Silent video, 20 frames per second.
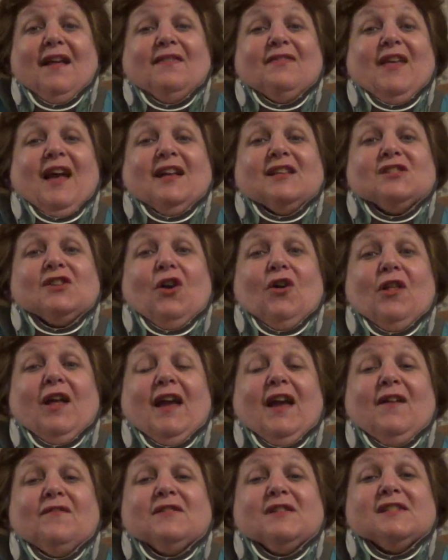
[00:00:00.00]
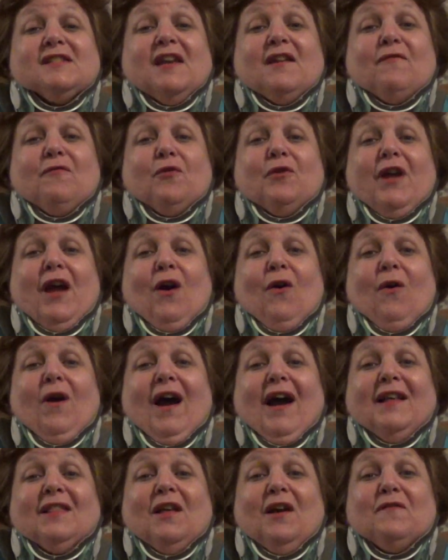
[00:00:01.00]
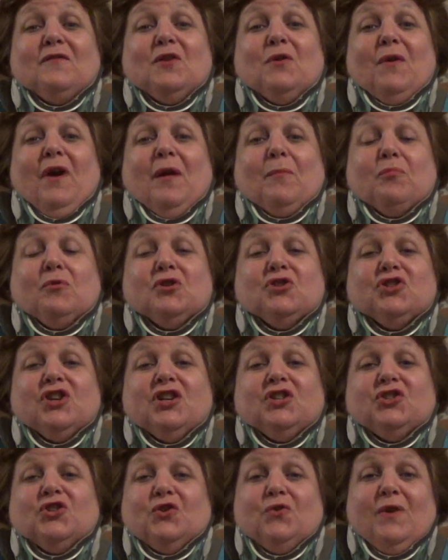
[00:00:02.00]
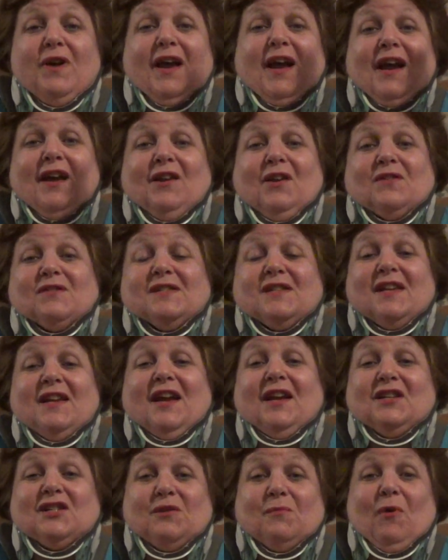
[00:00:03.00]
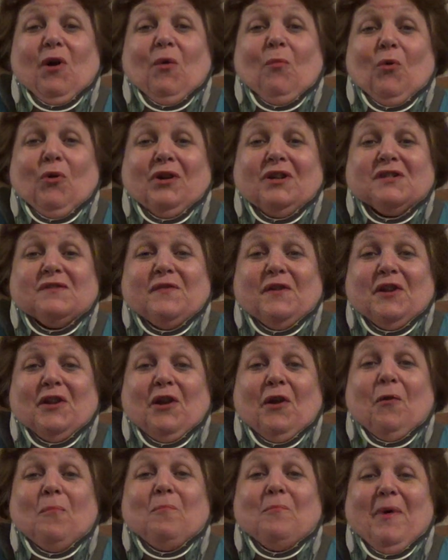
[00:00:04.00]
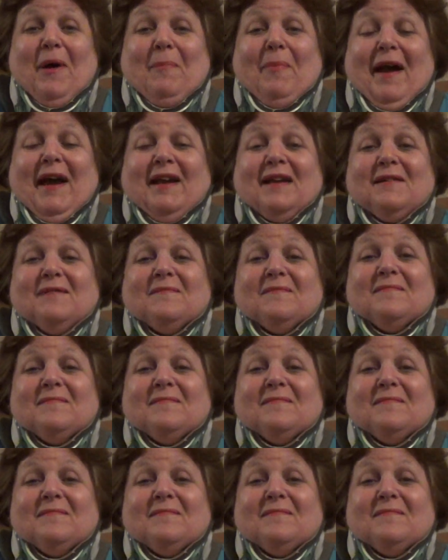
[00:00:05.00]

That's all I have to say for now. I love you. I appreciate you. And I'll see you on tomorrow morning's video. Bye-bye.